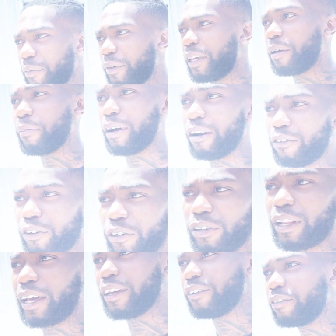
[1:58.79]
me in my real
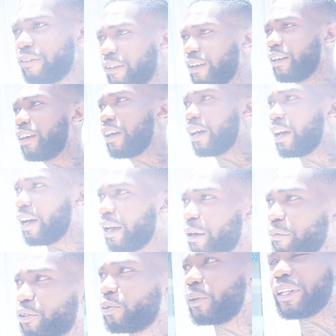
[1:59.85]
life I
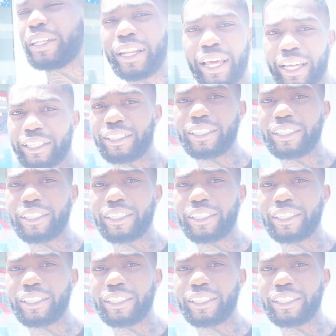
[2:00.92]
am 29